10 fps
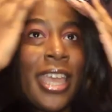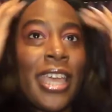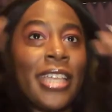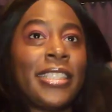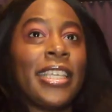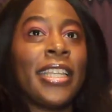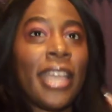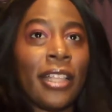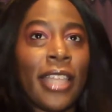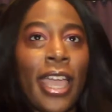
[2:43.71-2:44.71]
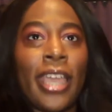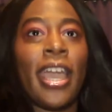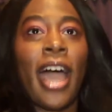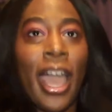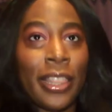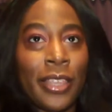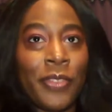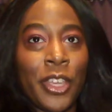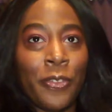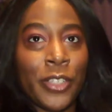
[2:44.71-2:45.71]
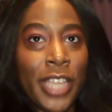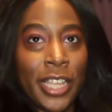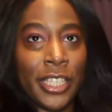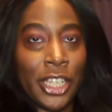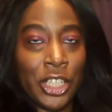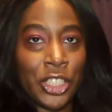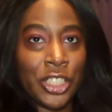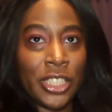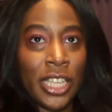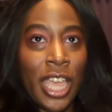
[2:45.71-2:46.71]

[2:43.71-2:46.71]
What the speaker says: It's in LA. I lived there for 10 years.